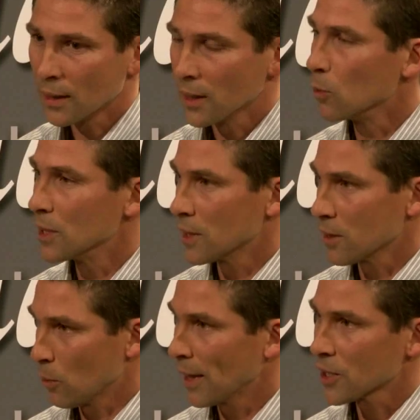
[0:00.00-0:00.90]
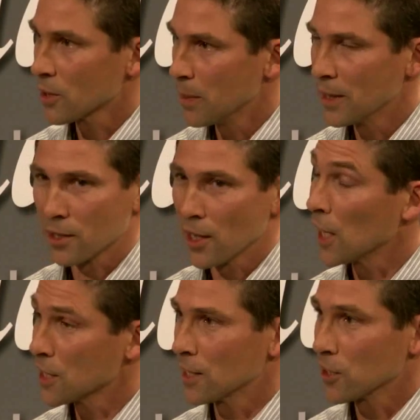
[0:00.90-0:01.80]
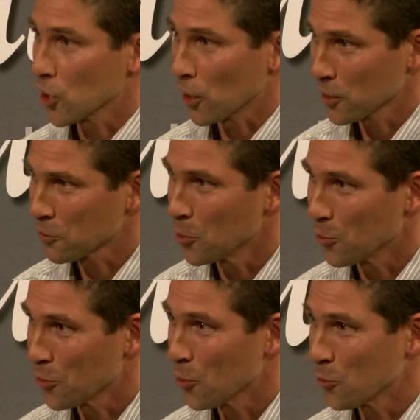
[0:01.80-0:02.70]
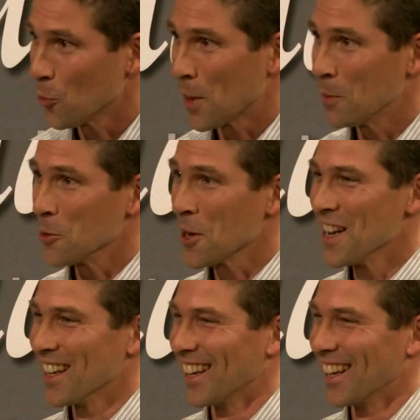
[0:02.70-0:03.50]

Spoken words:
And then we said, well, actually, basically, I set a target for my book,